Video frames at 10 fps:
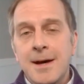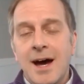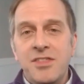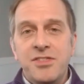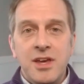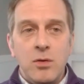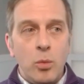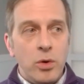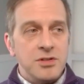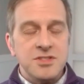I think
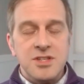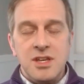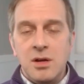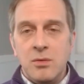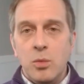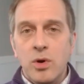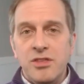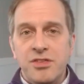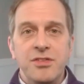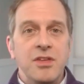we're sitting
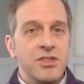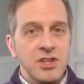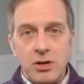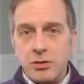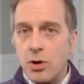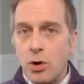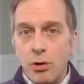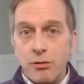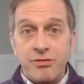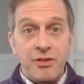with the yield
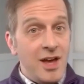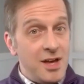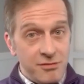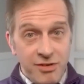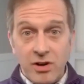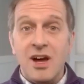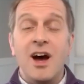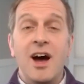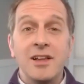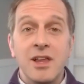curve at a very
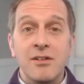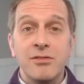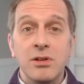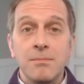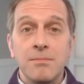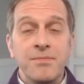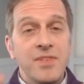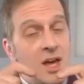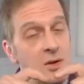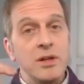high level
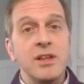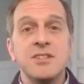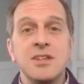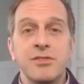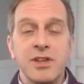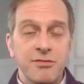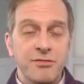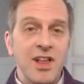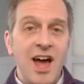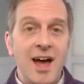and relatively
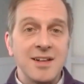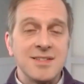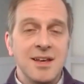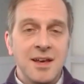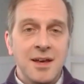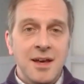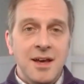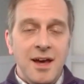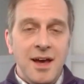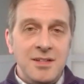flat.
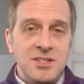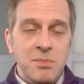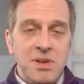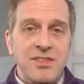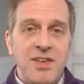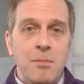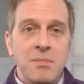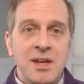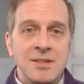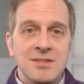And to me, that
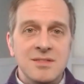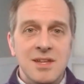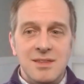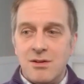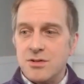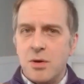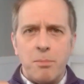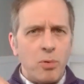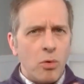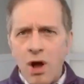means that there's a
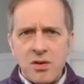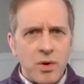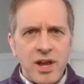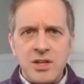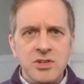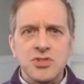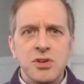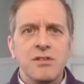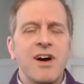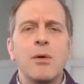broad range
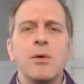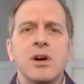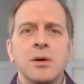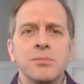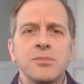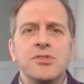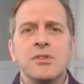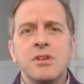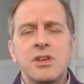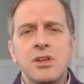of outcomes,
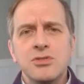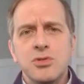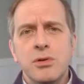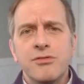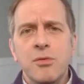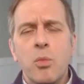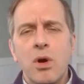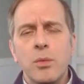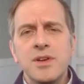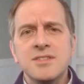sort of from
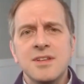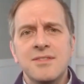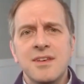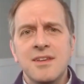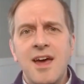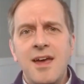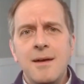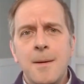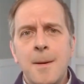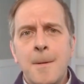where we sit
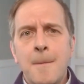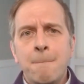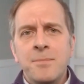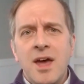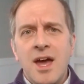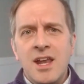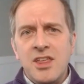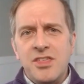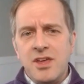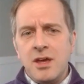today. And
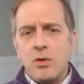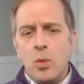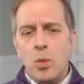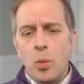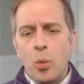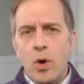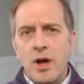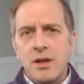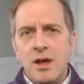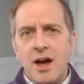think
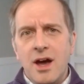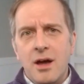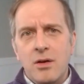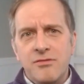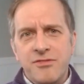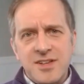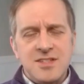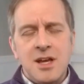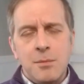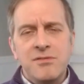what fixed
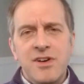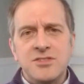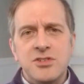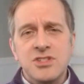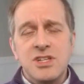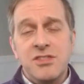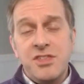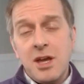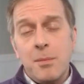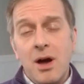income investors need to
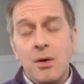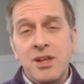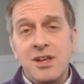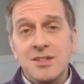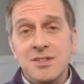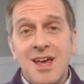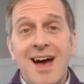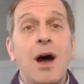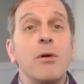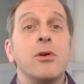think about is
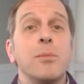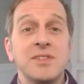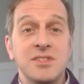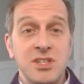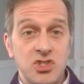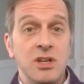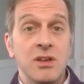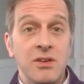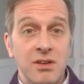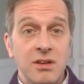how they're
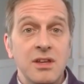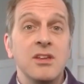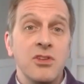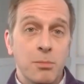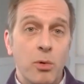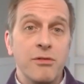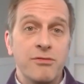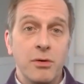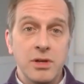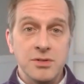positioned in their
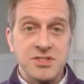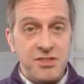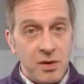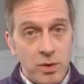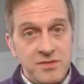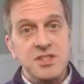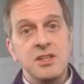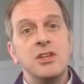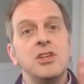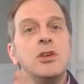portfolios. I think we've seen
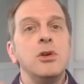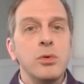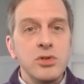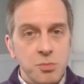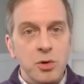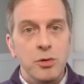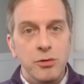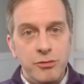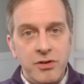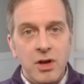a huge
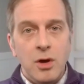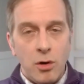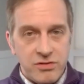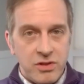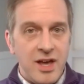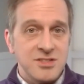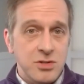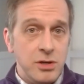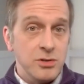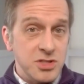move over the last
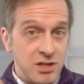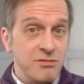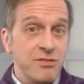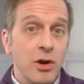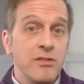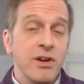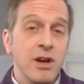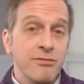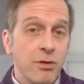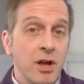2 years to the very, very
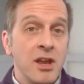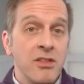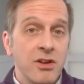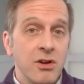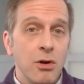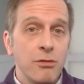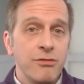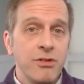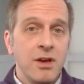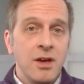front end of the
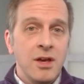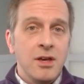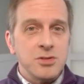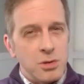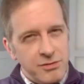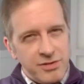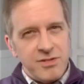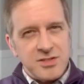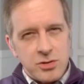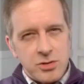curve, sort of
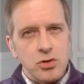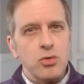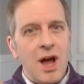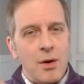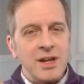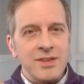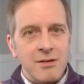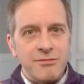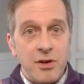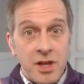investors crowding on
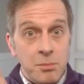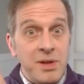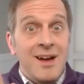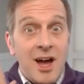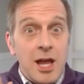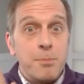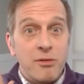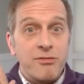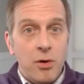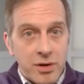that front end, being
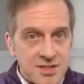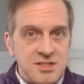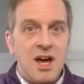hyper focused